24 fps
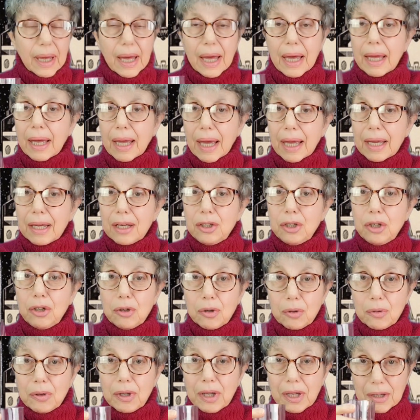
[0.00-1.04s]
a, a
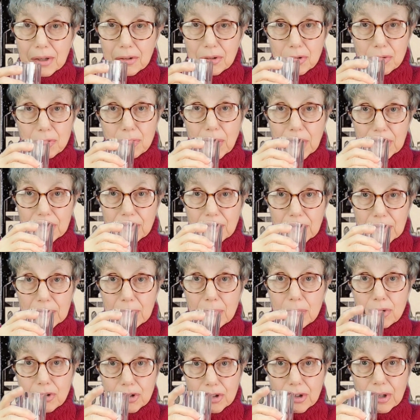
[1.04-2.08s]
New Year's
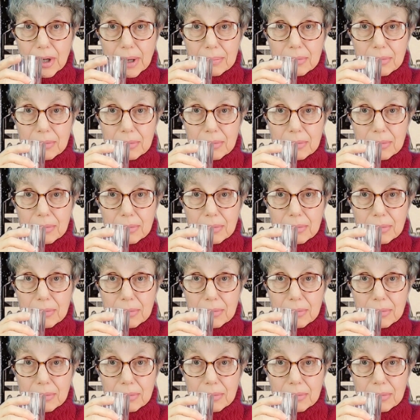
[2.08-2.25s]
resolution